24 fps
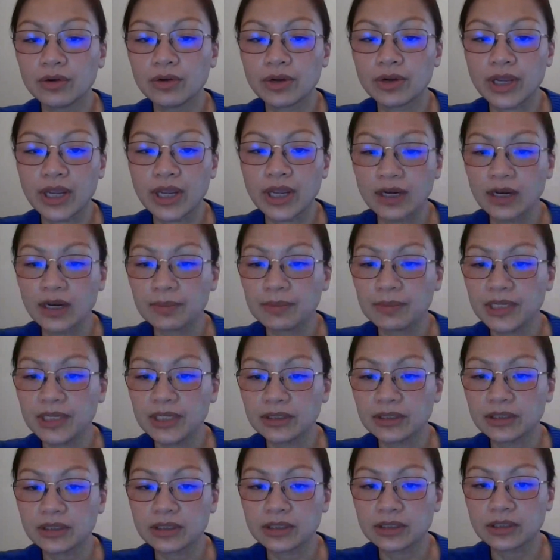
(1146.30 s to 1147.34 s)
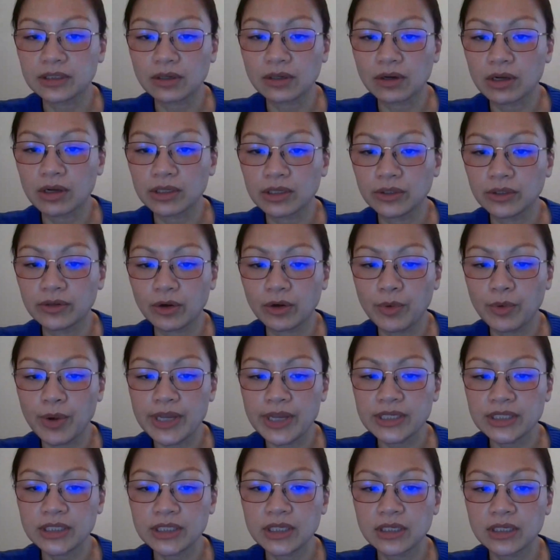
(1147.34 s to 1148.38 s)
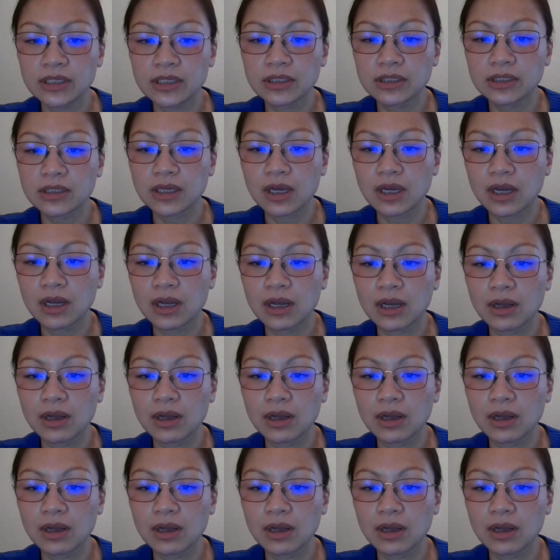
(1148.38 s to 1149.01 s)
Okay, let me just continue the questions.